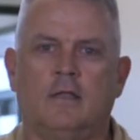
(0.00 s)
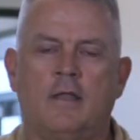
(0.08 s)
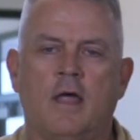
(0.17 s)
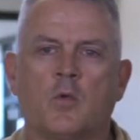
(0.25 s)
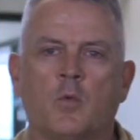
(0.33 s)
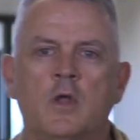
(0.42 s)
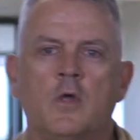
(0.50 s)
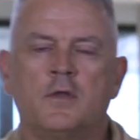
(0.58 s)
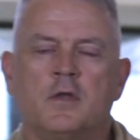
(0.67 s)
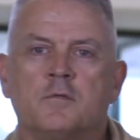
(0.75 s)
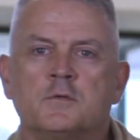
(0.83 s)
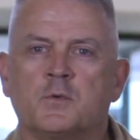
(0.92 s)
Now that we know the
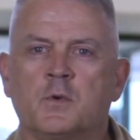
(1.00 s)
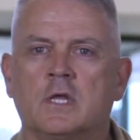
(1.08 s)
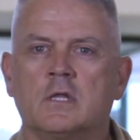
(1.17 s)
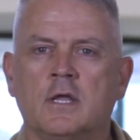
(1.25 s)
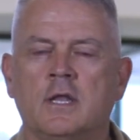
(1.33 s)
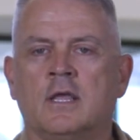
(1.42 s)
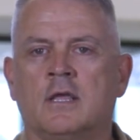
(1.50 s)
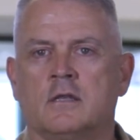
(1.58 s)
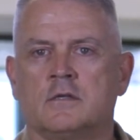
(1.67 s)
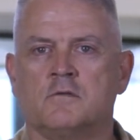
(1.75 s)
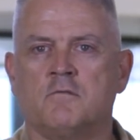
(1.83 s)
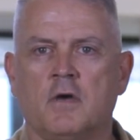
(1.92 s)
difference between cleaning and
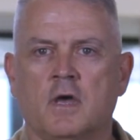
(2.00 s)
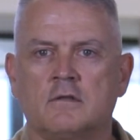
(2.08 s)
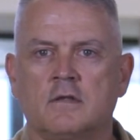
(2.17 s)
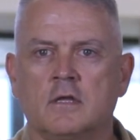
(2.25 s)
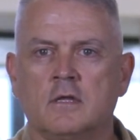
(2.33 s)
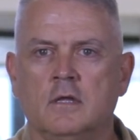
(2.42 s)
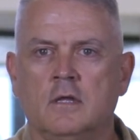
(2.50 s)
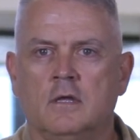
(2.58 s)
disinfecting,